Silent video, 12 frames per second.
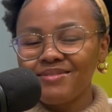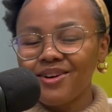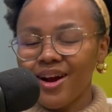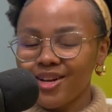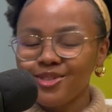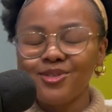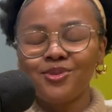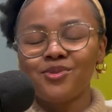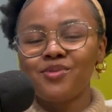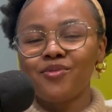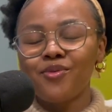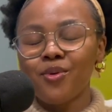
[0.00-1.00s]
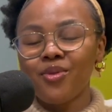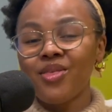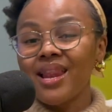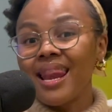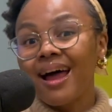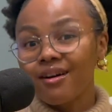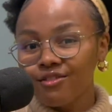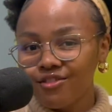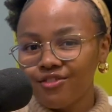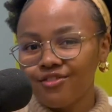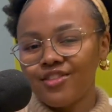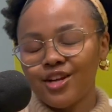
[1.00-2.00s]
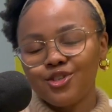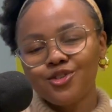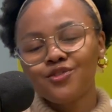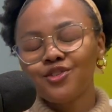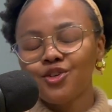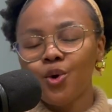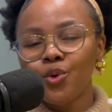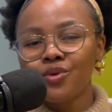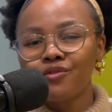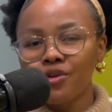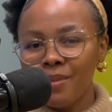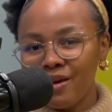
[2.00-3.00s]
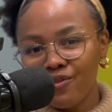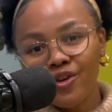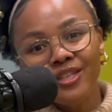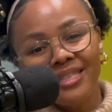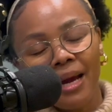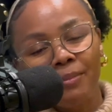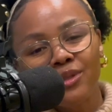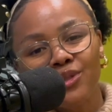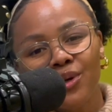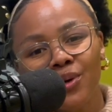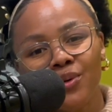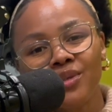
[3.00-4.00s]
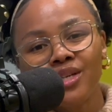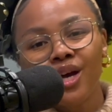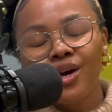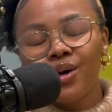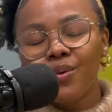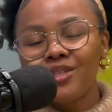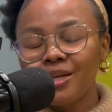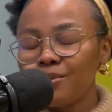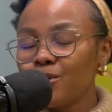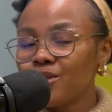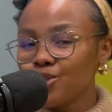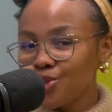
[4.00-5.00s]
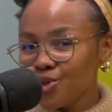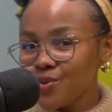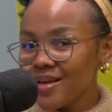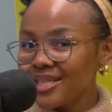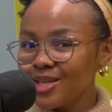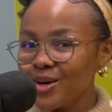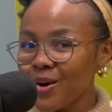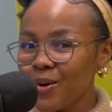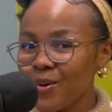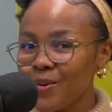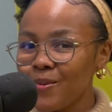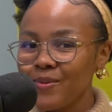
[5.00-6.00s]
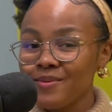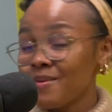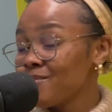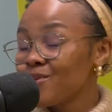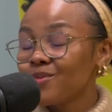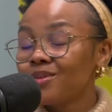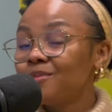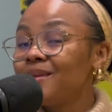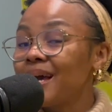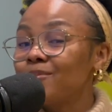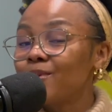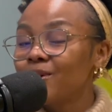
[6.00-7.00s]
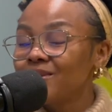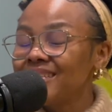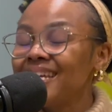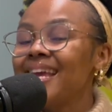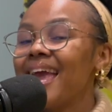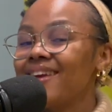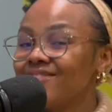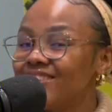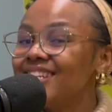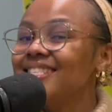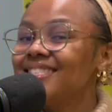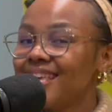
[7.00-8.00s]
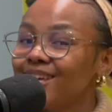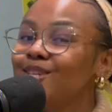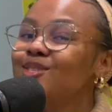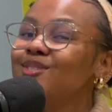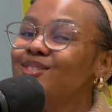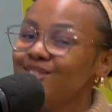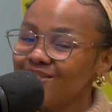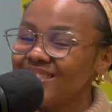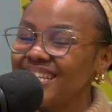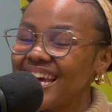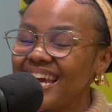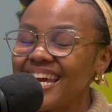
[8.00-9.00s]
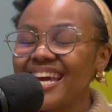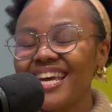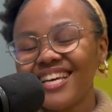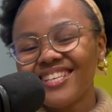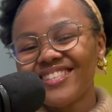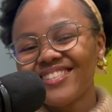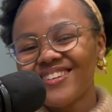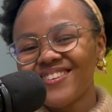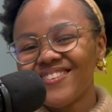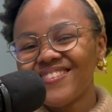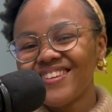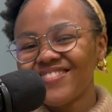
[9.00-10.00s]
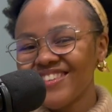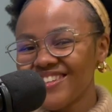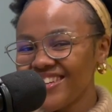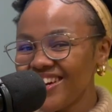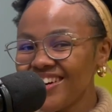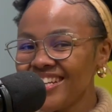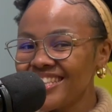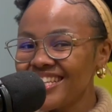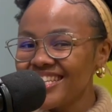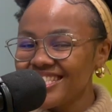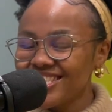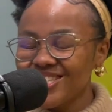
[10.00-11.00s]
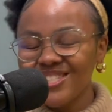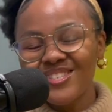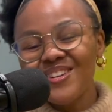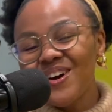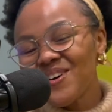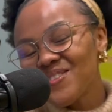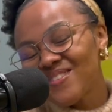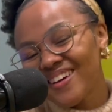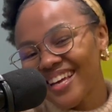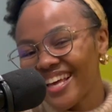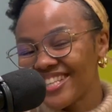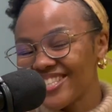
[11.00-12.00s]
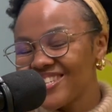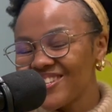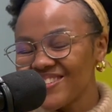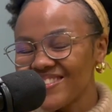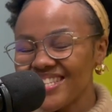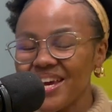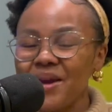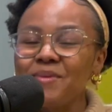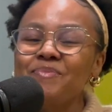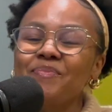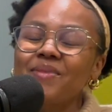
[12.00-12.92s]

Gratitude for the love that you've shown for my first episode, which uploaded 2 weeks ago. Remember, we'll be uploading every second Tuesday. So if you're hearing this, just know it's a Tuesday.